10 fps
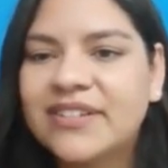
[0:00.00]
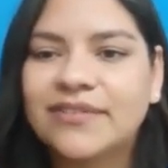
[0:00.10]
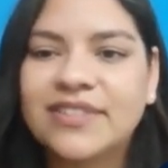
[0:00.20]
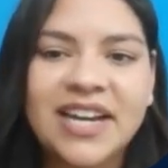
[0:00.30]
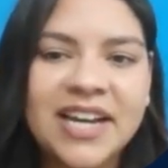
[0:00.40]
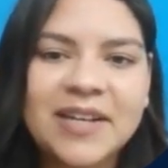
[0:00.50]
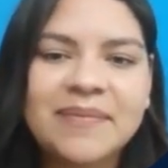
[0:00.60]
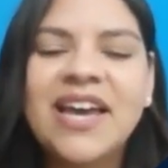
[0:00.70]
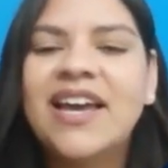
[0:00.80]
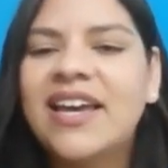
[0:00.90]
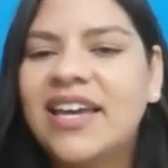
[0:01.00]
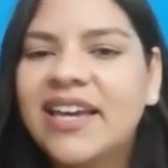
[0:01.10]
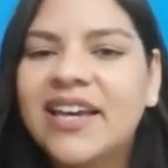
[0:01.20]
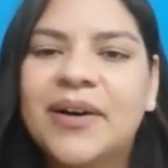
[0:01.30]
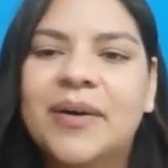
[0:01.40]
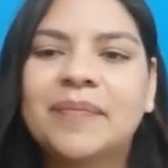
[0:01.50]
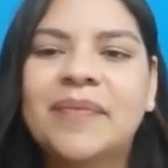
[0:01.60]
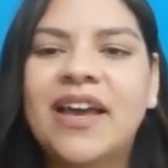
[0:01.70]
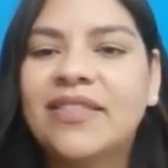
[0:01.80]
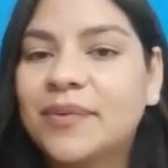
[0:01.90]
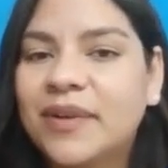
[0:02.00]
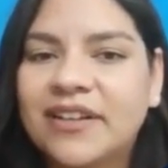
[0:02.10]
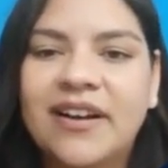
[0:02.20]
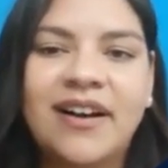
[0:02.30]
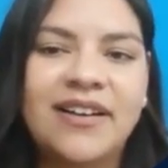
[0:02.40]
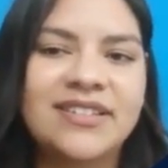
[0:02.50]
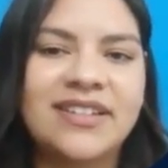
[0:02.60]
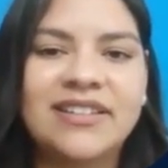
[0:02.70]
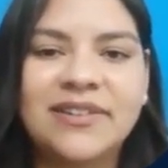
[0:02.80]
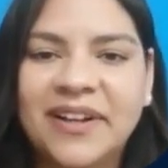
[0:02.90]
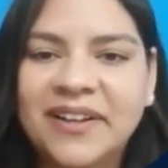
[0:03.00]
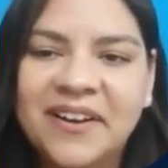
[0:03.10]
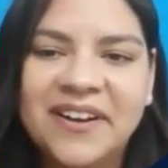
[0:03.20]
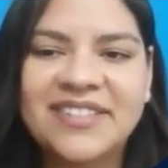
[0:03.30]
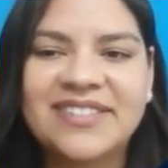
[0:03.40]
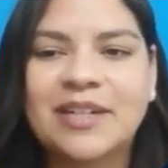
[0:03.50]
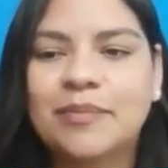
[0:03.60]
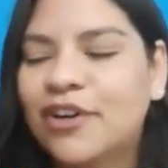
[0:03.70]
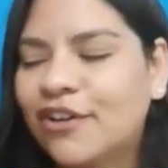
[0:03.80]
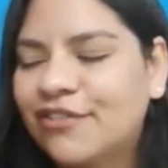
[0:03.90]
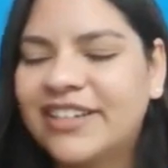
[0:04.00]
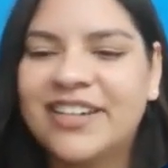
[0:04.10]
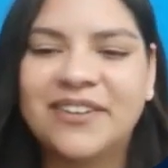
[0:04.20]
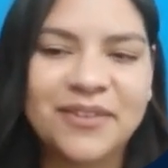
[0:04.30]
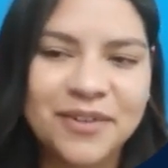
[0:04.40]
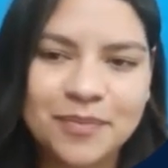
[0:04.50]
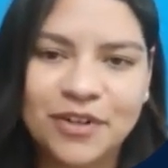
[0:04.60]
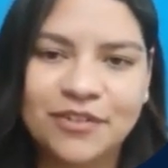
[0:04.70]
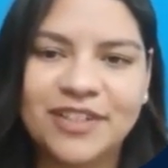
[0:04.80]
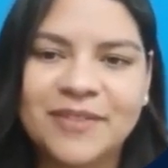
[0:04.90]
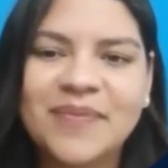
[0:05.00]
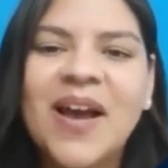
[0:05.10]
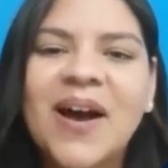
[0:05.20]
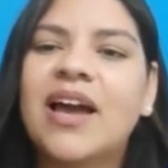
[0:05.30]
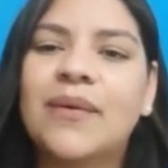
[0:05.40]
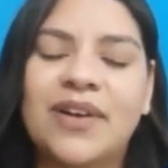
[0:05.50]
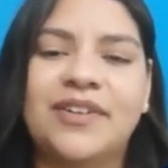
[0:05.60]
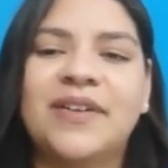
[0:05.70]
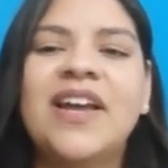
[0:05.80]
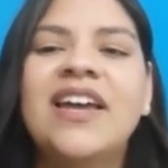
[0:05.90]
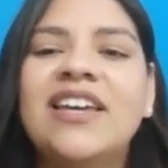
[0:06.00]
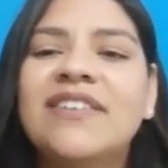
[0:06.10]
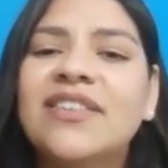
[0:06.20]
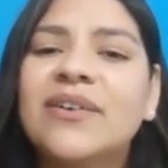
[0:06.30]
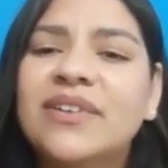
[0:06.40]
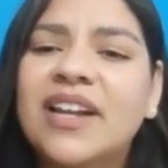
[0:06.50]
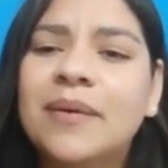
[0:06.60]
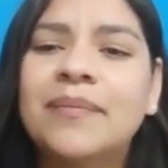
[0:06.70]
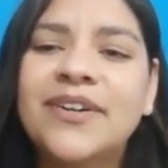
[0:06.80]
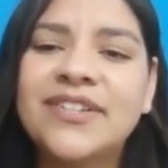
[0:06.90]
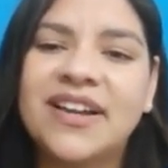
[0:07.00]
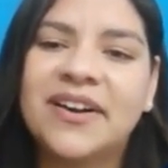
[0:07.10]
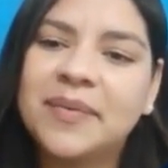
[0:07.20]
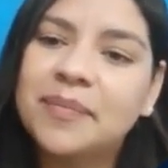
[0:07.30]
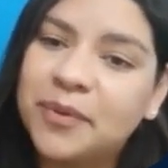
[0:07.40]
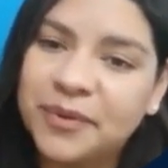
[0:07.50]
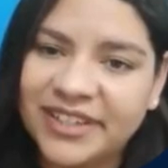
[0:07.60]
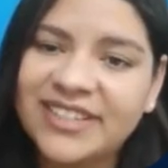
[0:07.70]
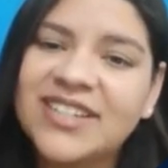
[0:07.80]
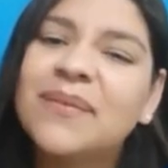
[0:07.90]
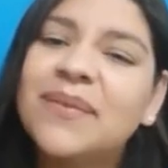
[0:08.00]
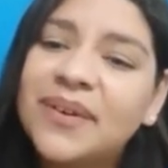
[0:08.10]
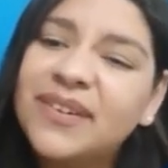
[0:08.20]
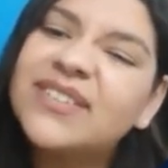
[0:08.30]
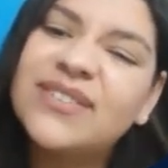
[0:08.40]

of time, income, direct costs, indirect costs, net profit, and gross profit. However, even though numbers are important, we'd also